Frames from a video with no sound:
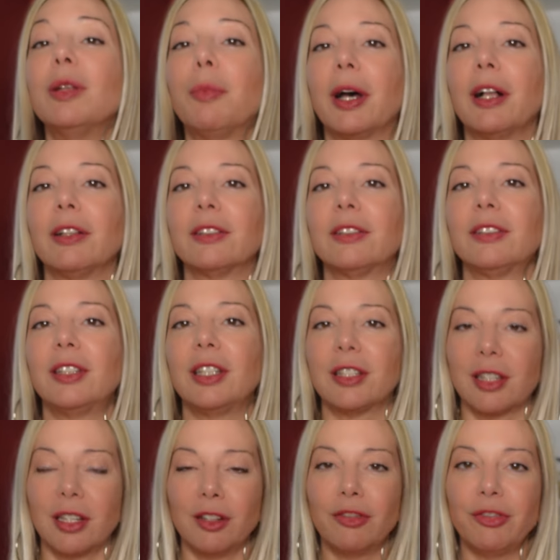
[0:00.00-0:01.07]
a belt
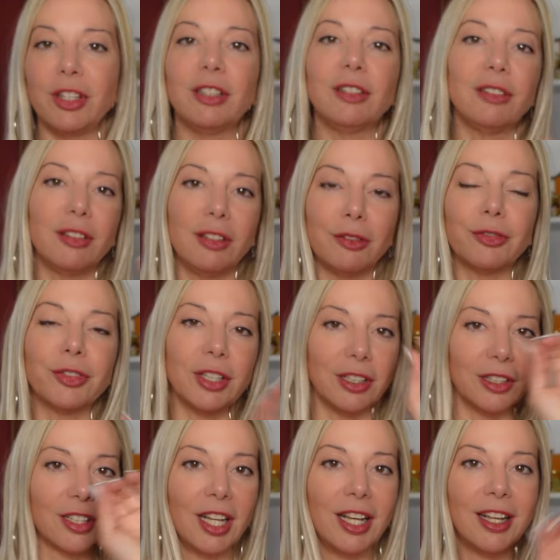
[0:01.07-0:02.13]
that's gonna fit
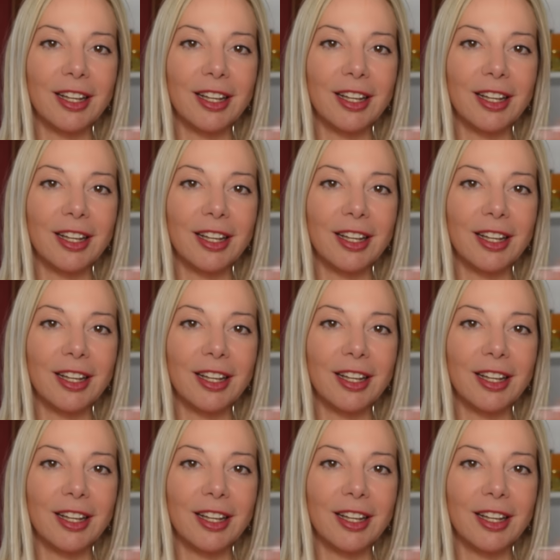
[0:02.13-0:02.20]
different,